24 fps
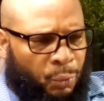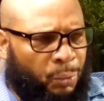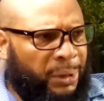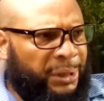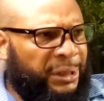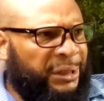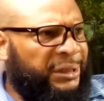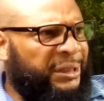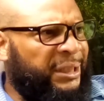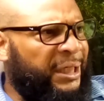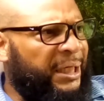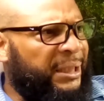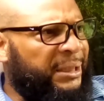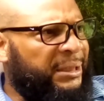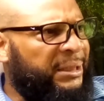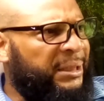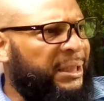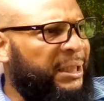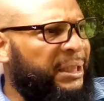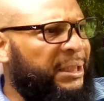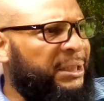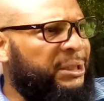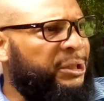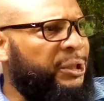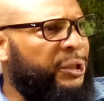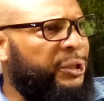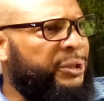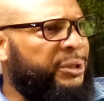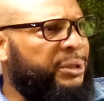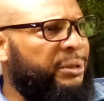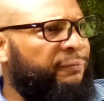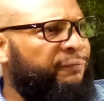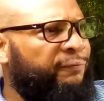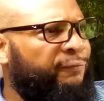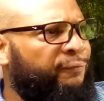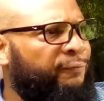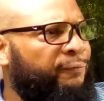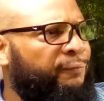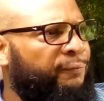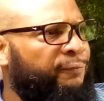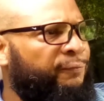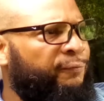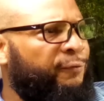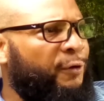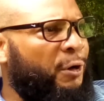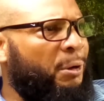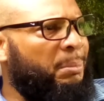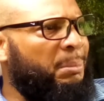when the text says there's a
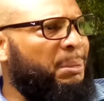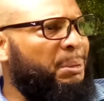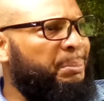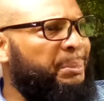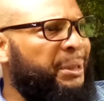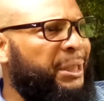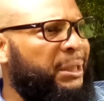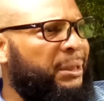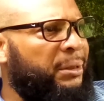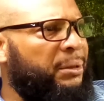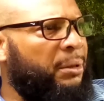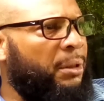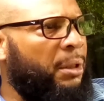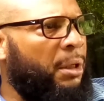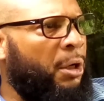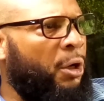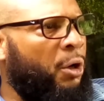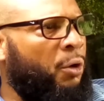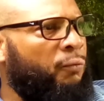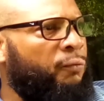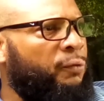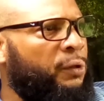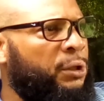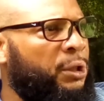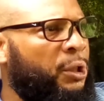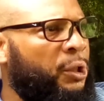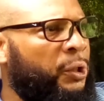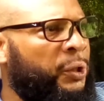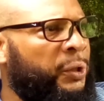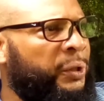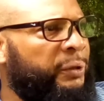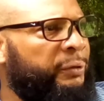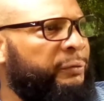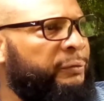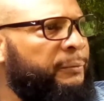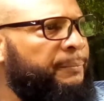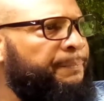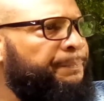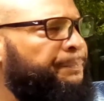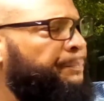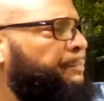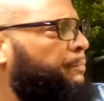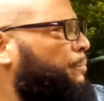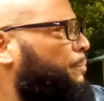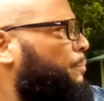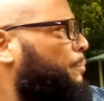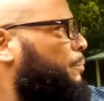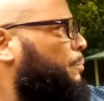firmament over the
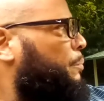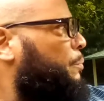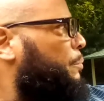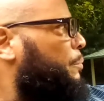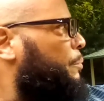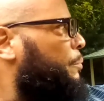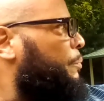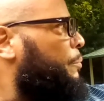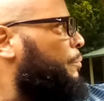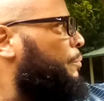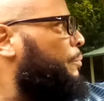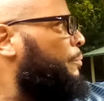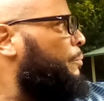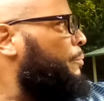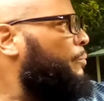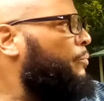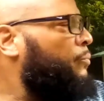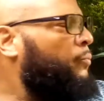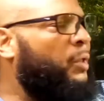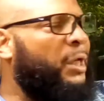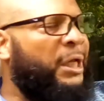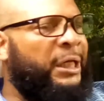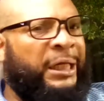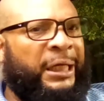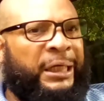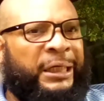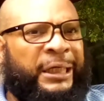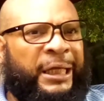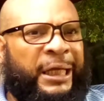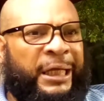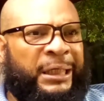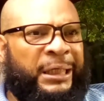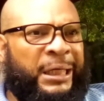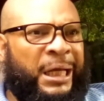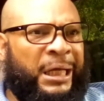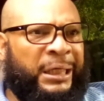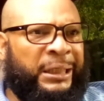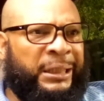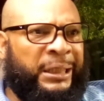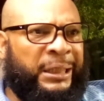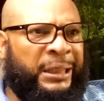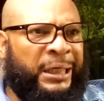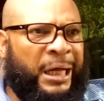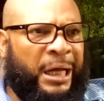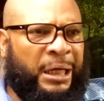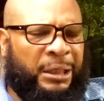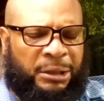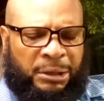earth that they cannot
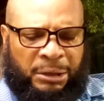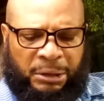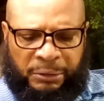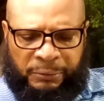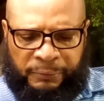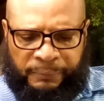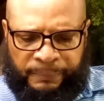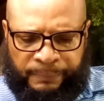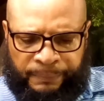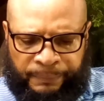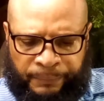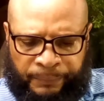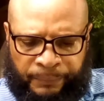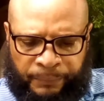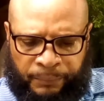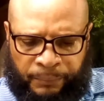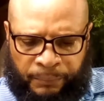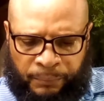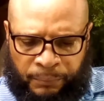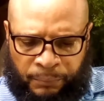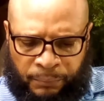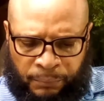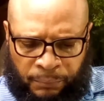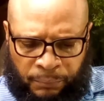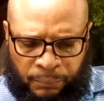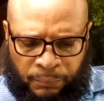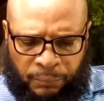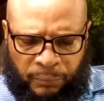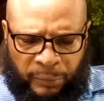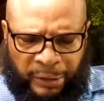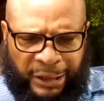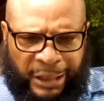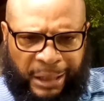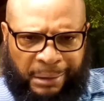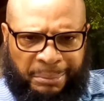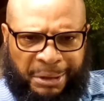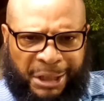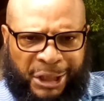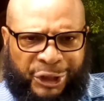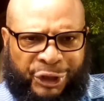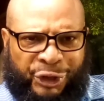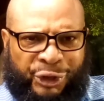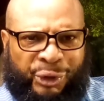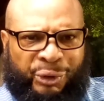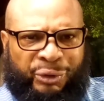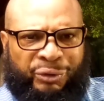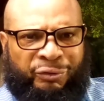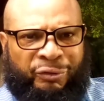get out of. And they've been
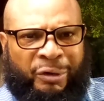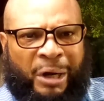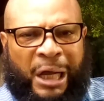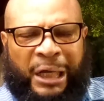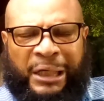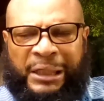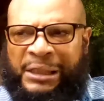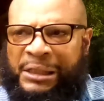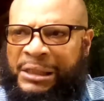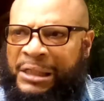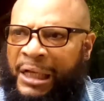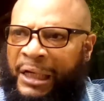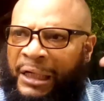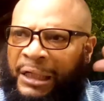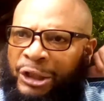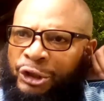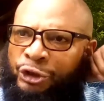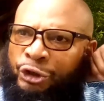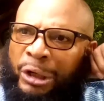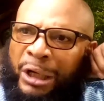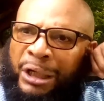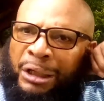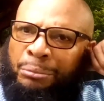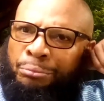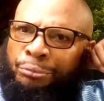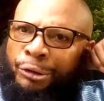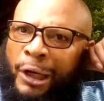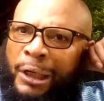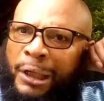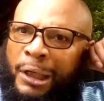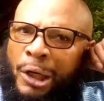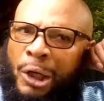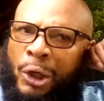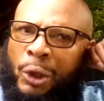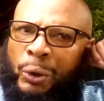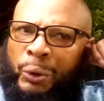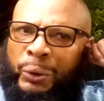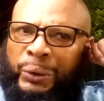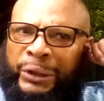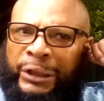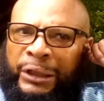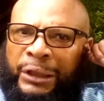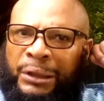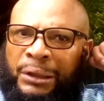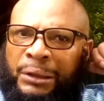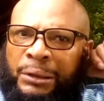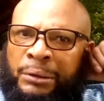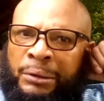shooting rockets at it, trying to break a hole in
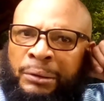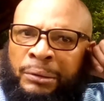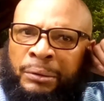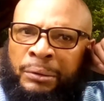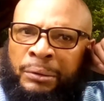it